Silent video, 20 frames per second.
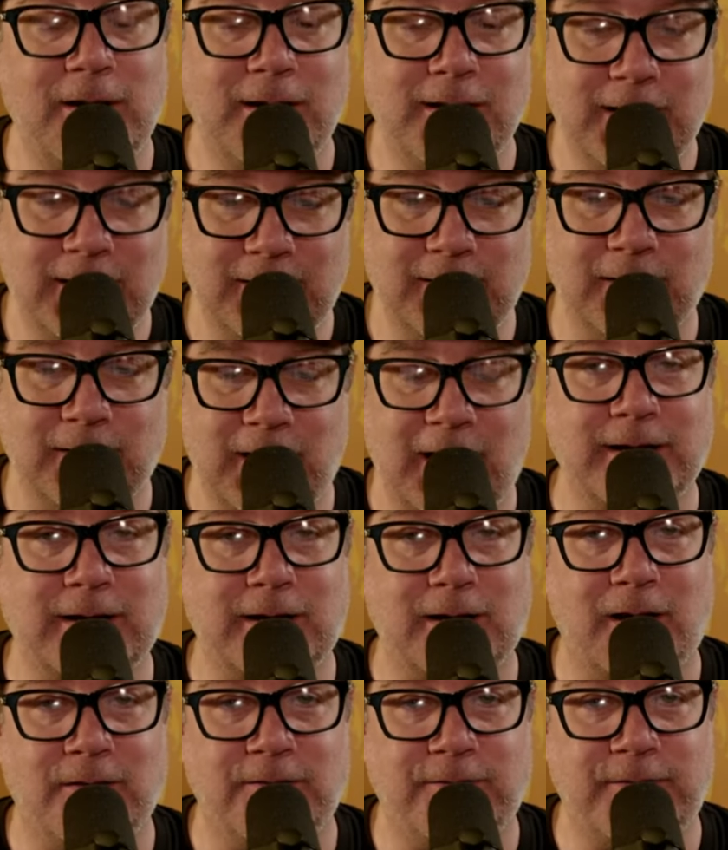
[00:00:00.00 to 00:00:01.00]
Hit like
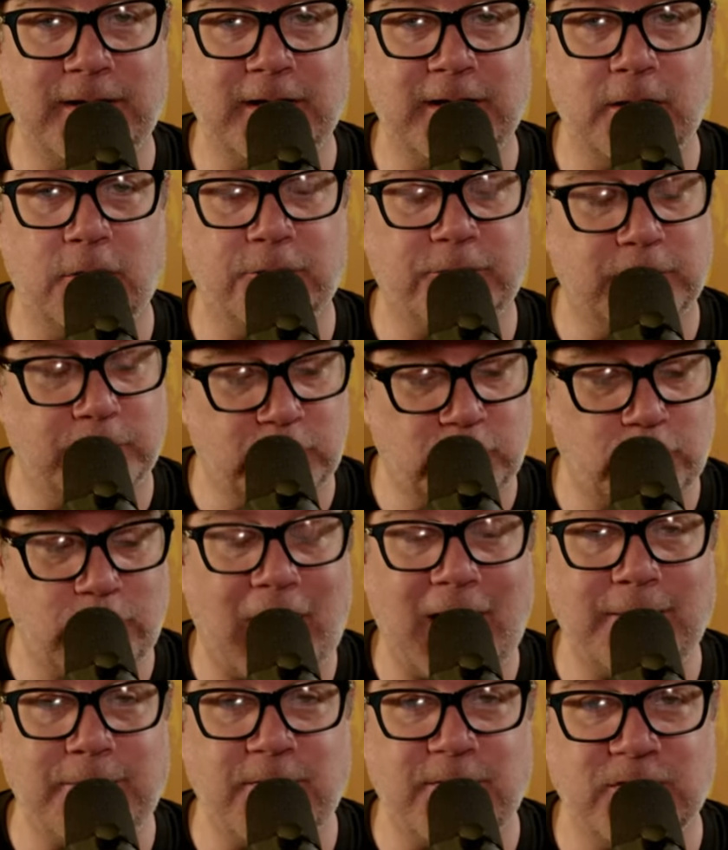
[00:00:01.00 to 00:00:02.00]
on the video,
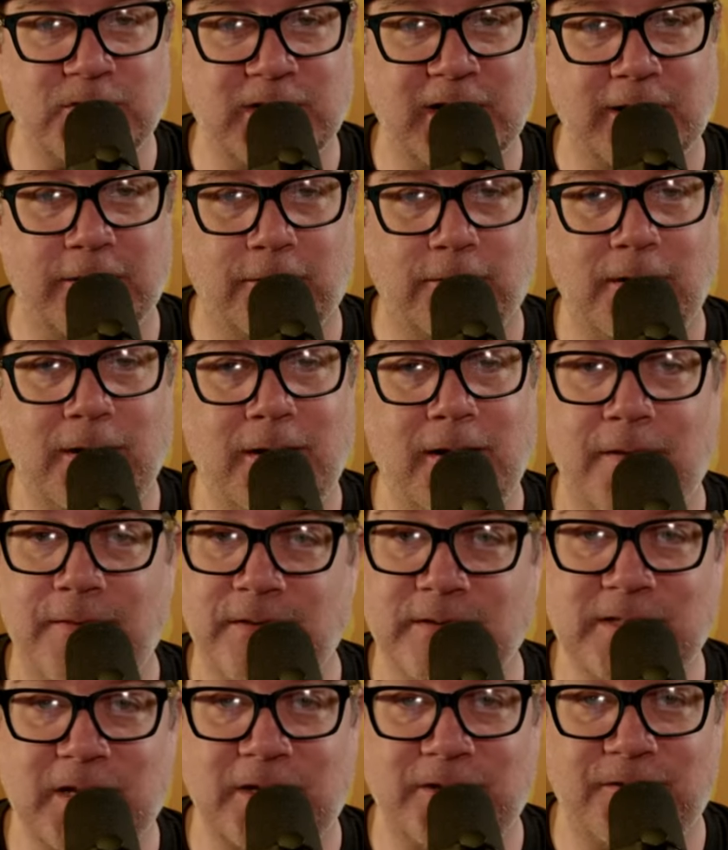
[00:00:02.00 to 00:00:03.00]
subscribe to the channel, and
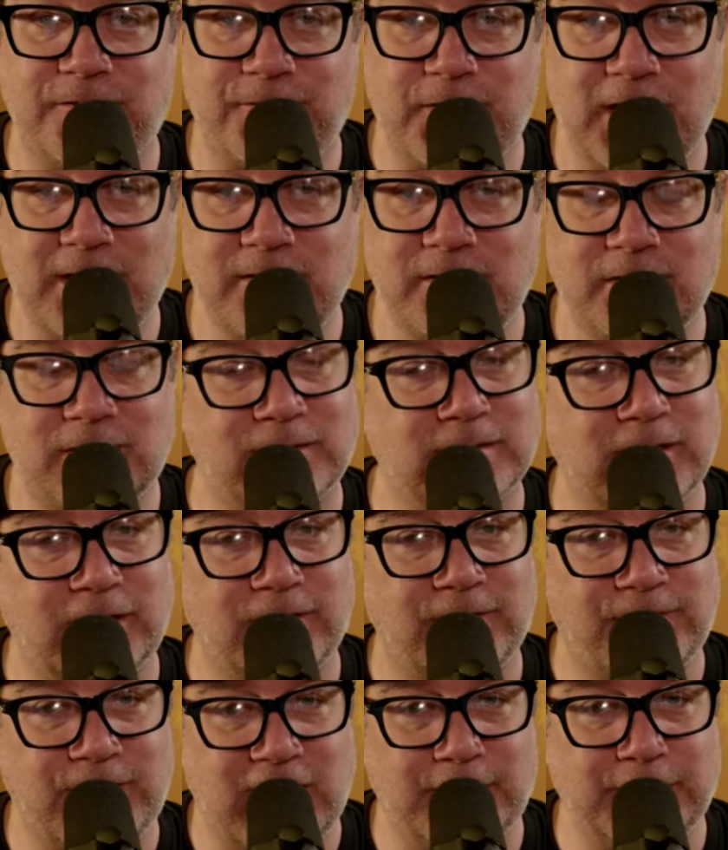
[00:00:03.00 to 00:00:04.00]
then tell your friends and tell your
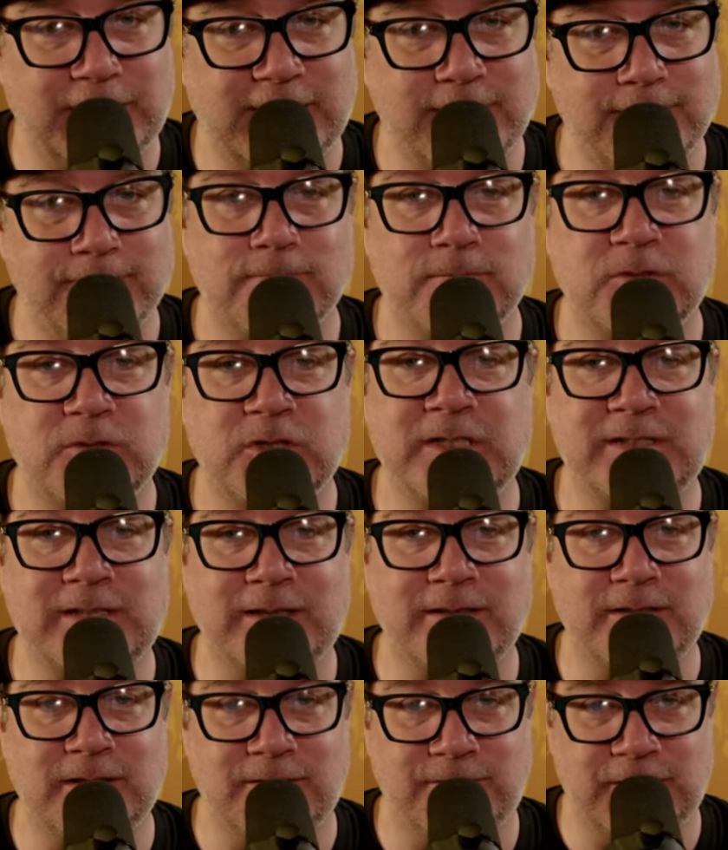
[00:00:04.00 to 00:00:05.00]
family,
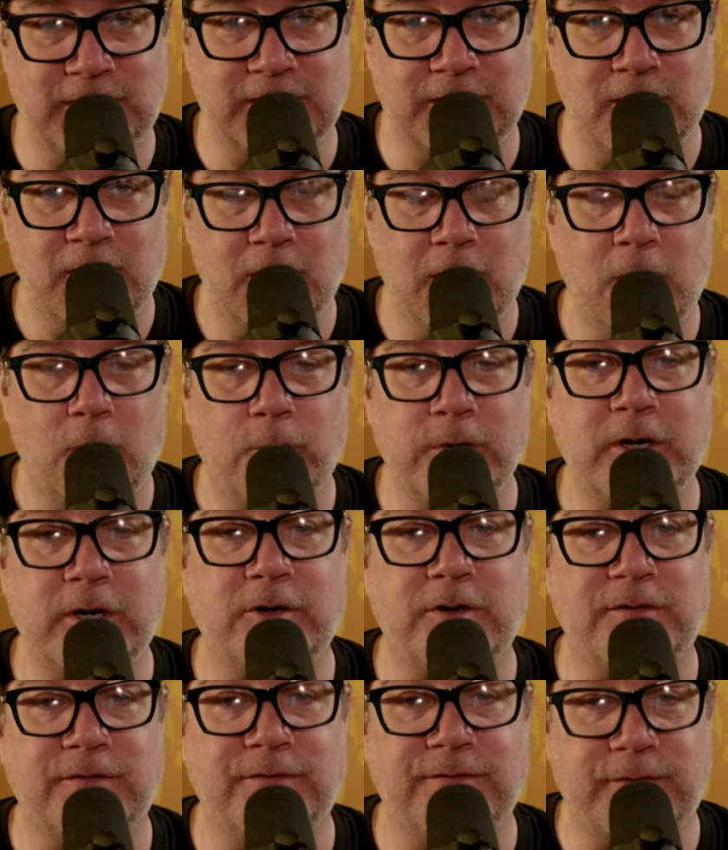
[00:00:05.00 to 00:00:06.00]
Cheesehead TV, we are
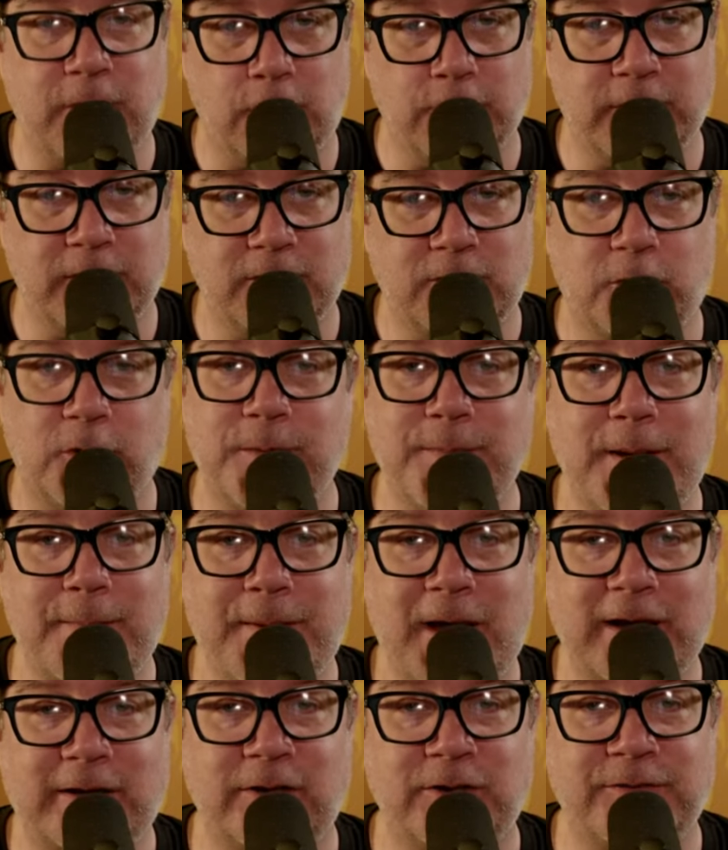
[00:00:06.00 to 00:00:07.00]
devoted to Green Bay
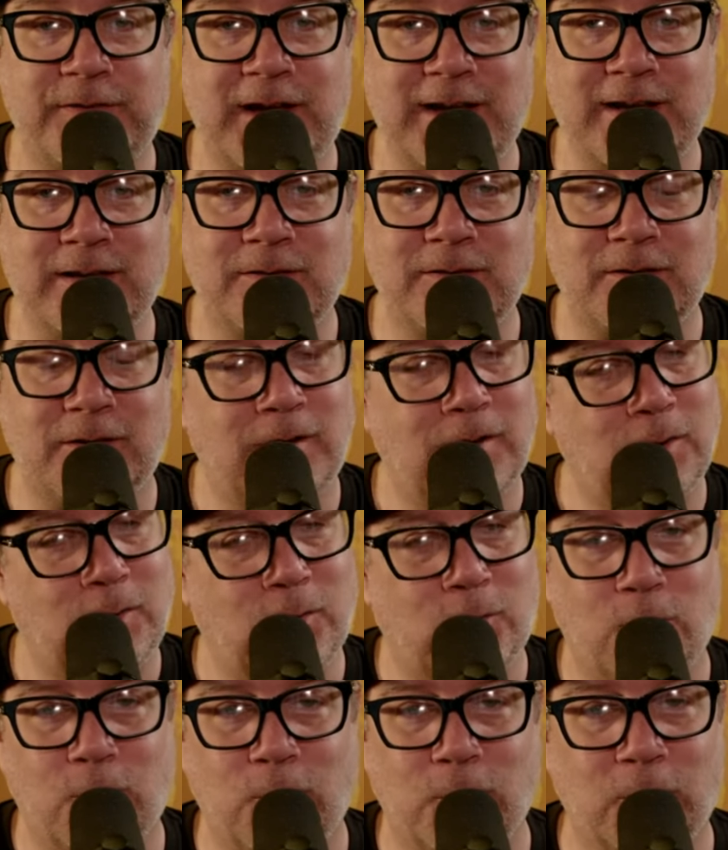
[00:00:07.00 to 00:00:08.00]
Packers fans
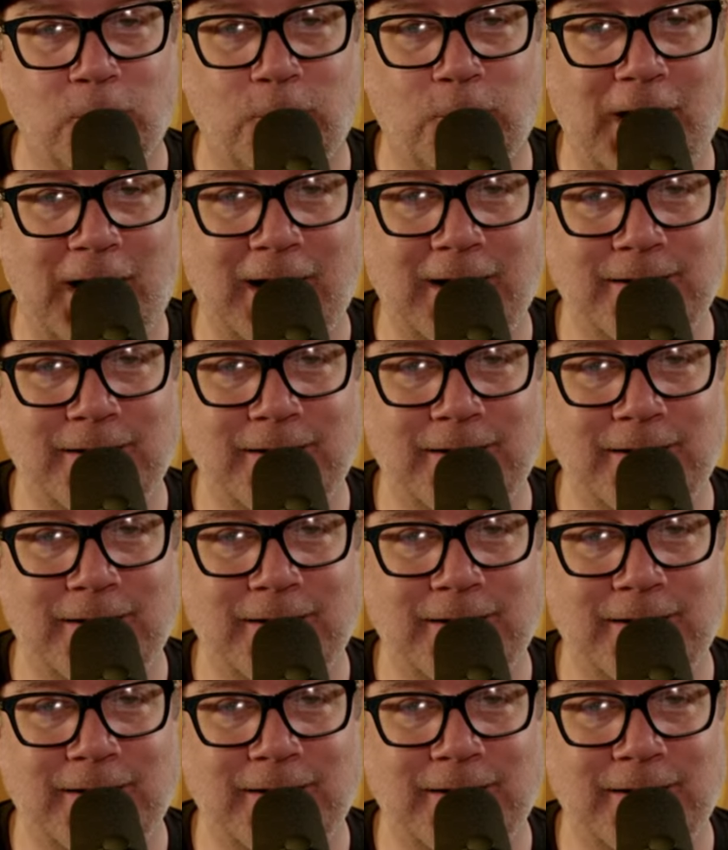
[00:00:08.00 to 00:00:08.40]
worldwide.